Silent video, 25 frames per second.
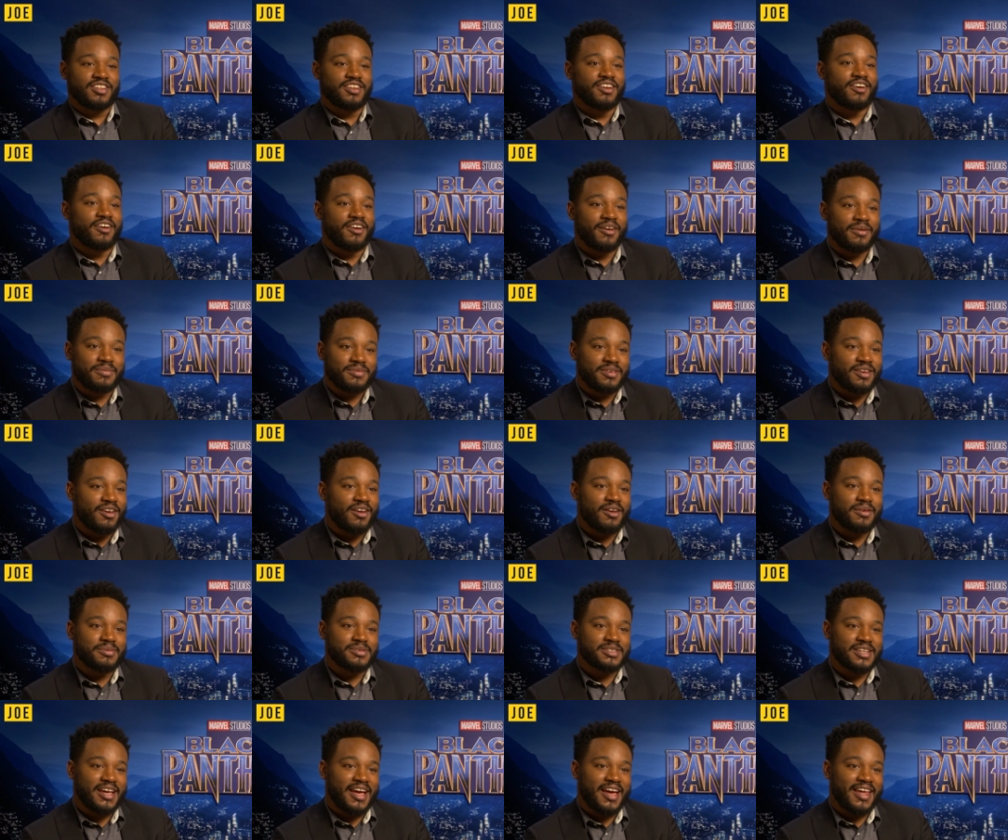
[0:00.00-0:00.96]
You know what I'm, you know what
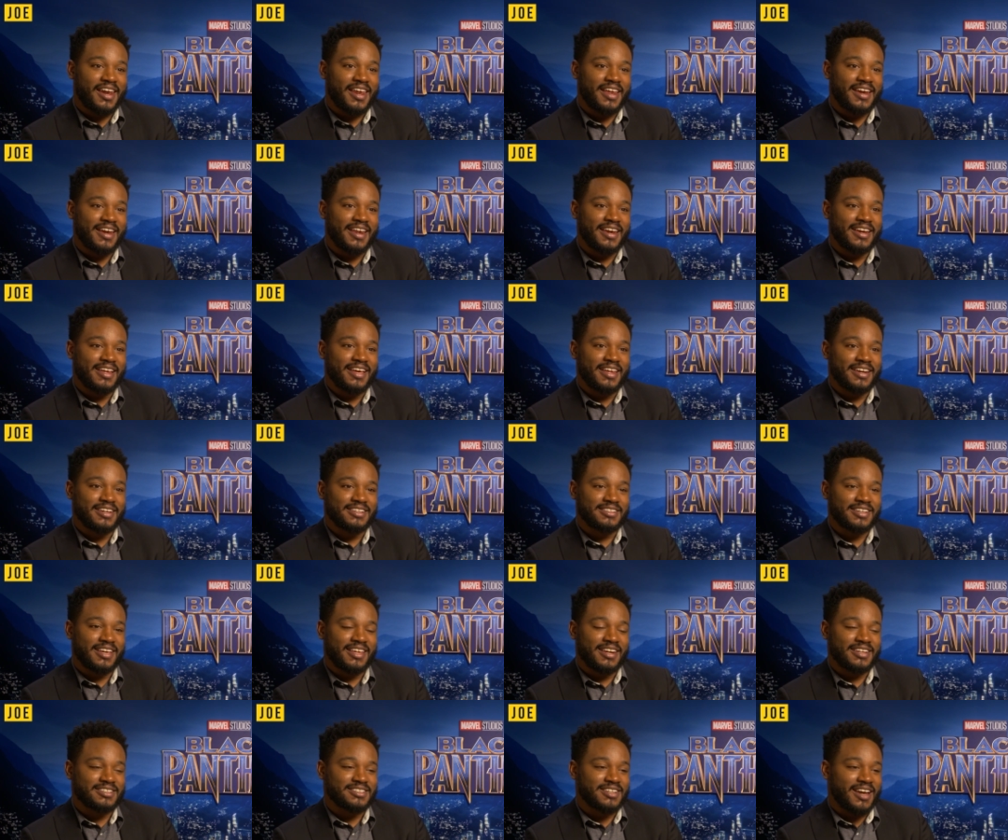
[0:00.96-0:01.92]
I'm saying? And and and, it,
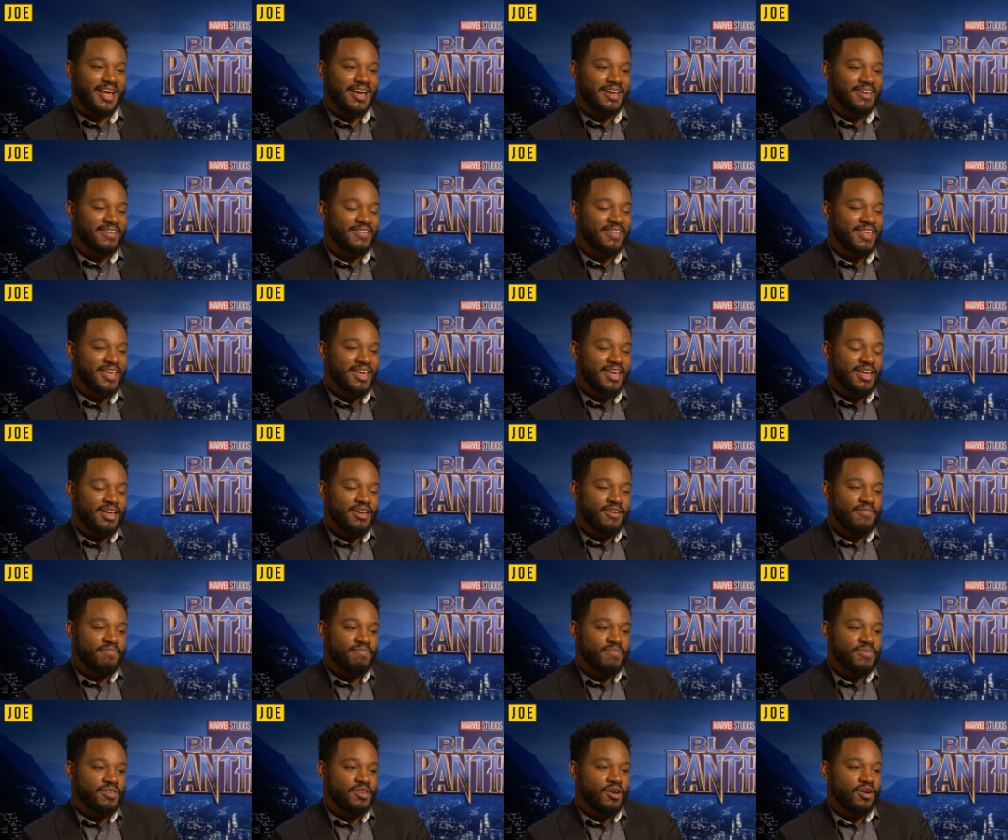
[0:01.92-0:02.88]
and it's like,
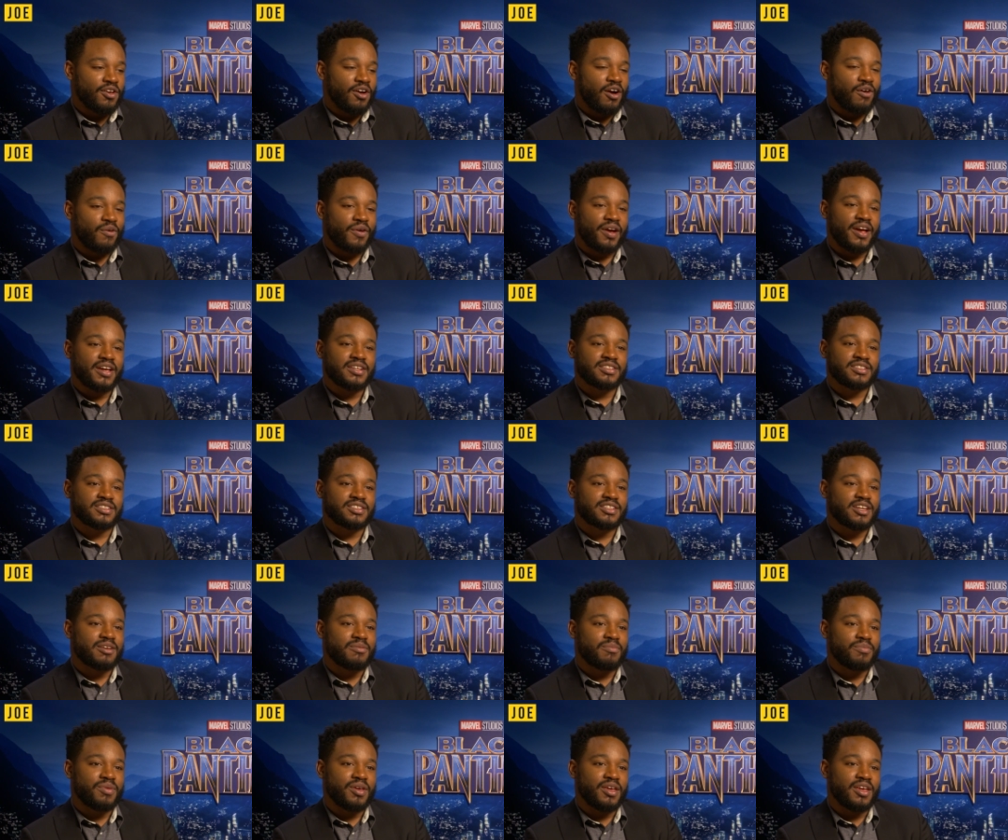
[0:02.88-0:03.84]
yo, your reasons
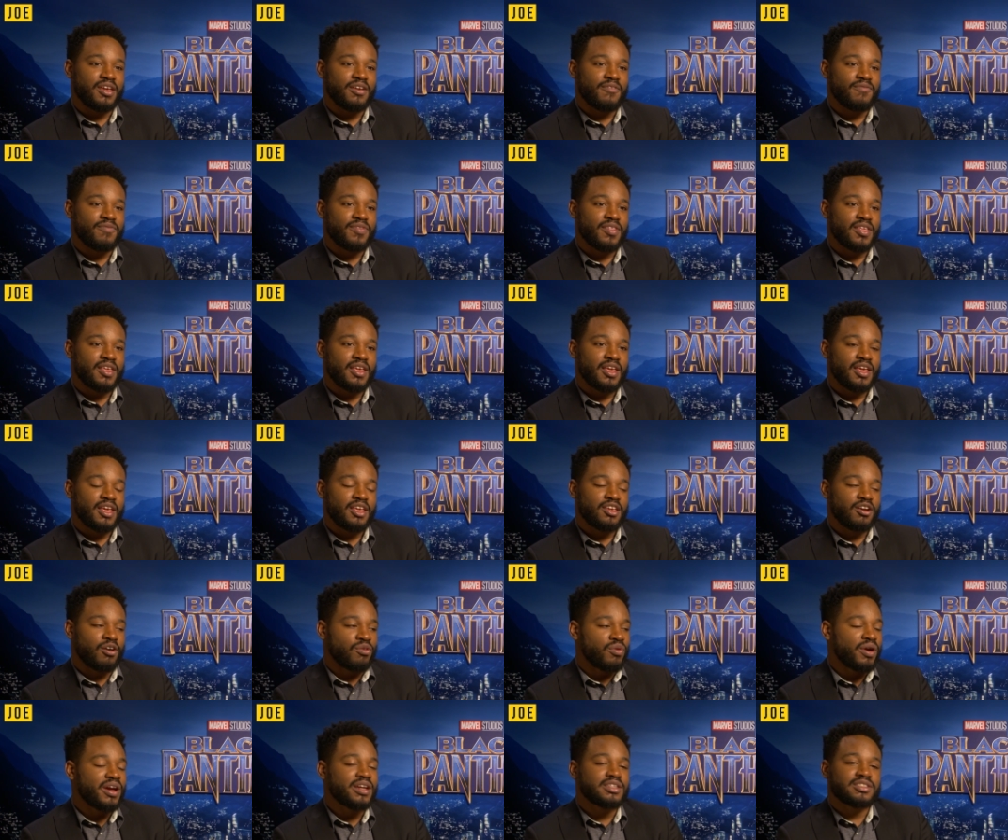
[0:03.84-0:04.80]
can be,
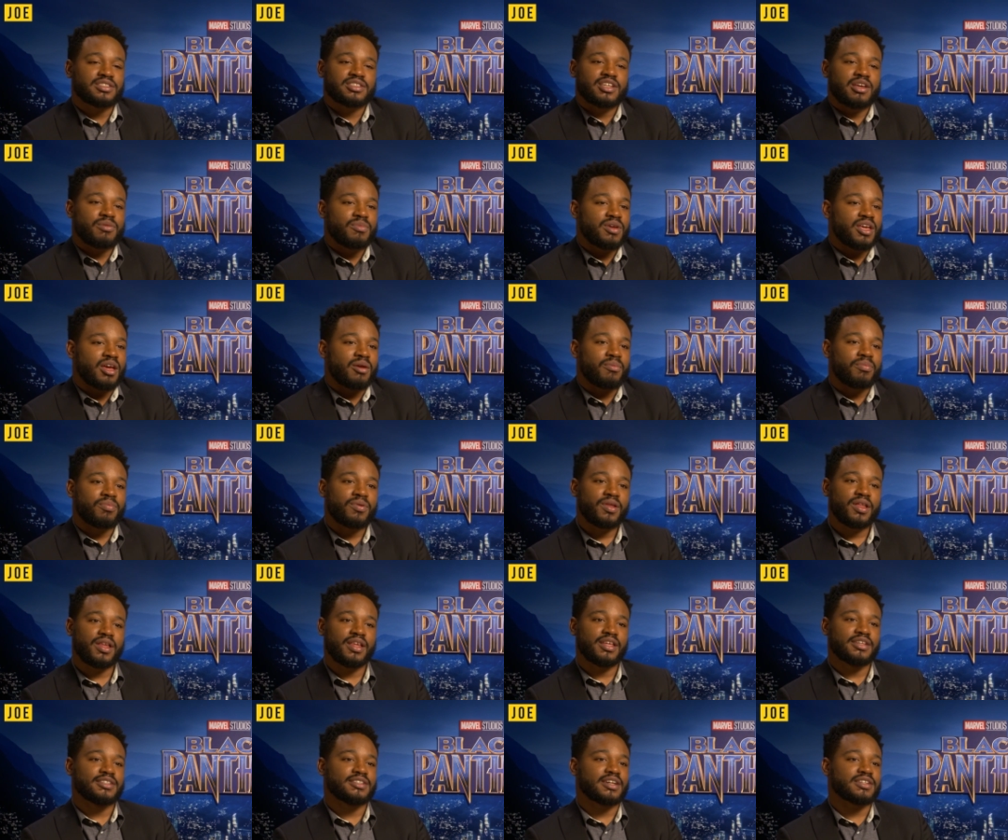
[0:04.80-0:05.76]
your reasons can be
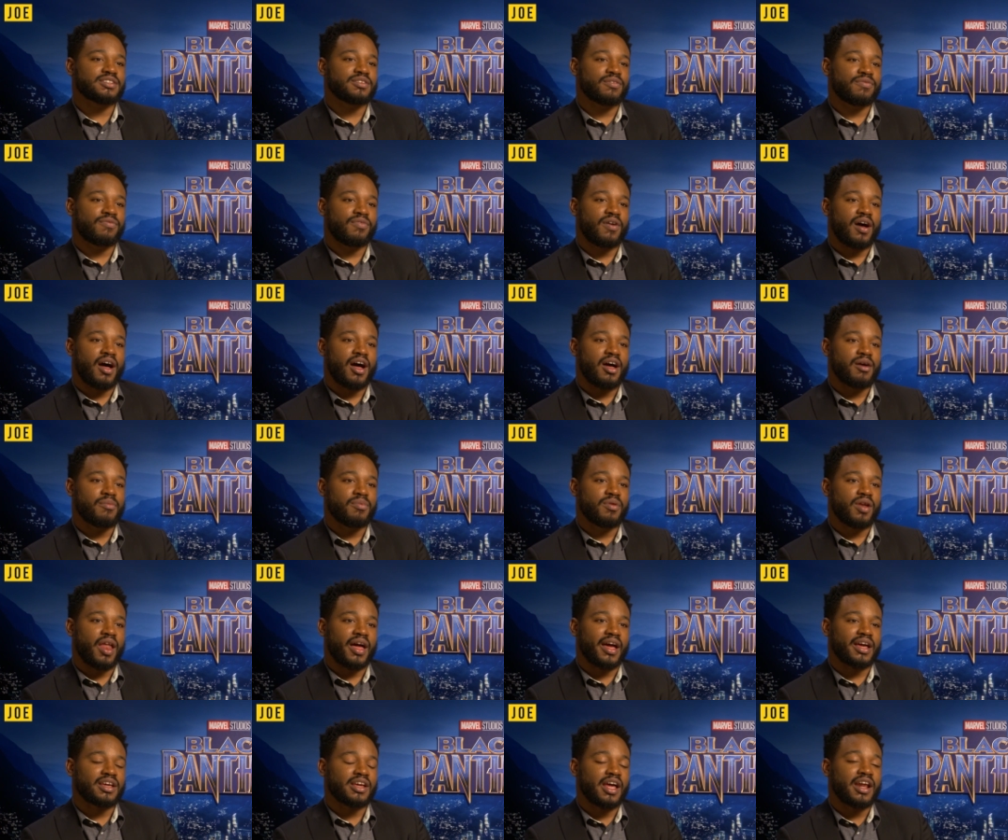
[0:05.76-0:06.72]
completely justified, but
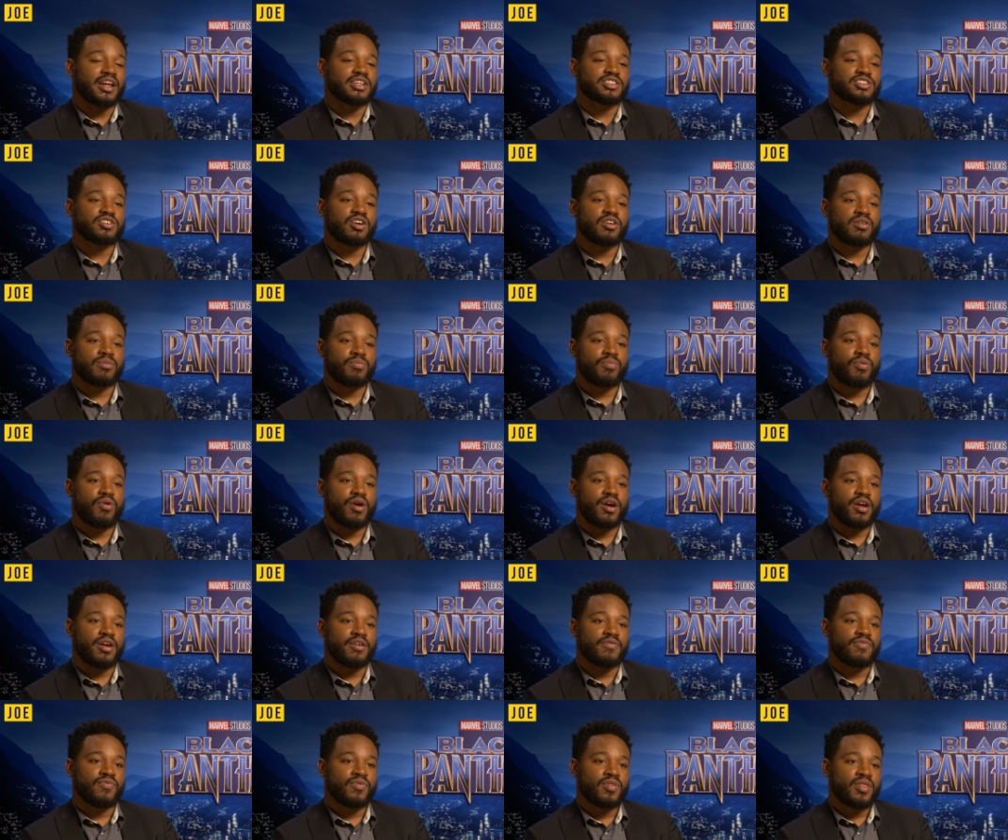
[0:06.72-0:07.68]
like at a certain
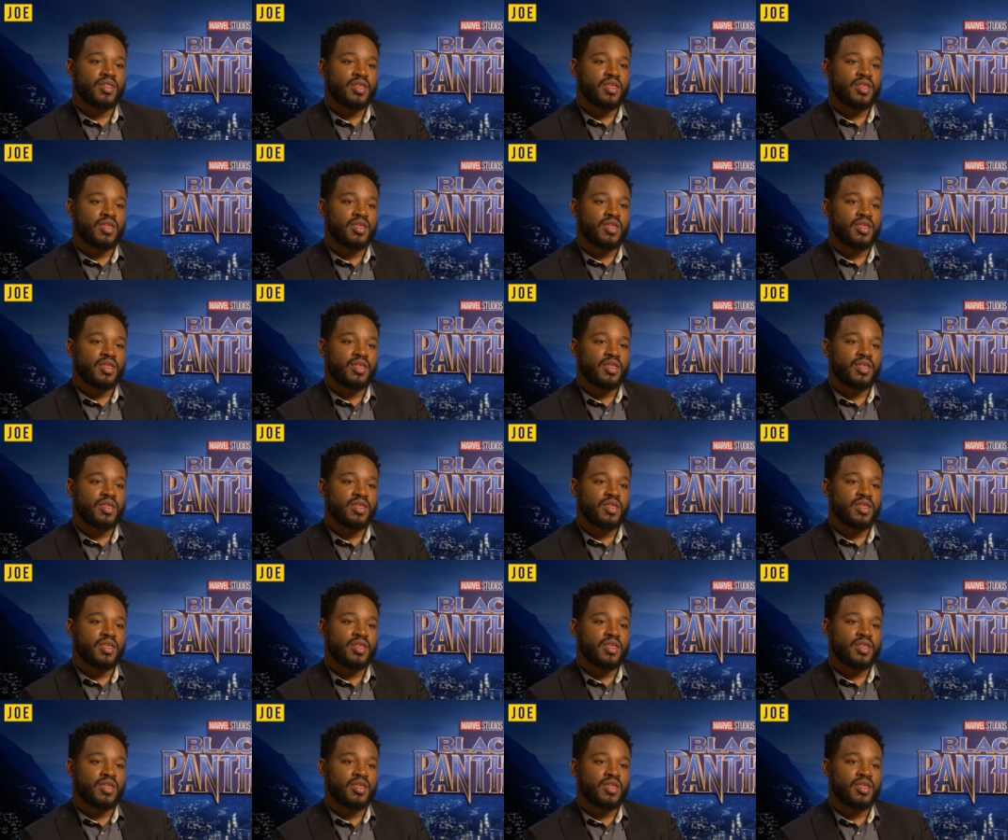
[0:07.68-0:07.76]
point,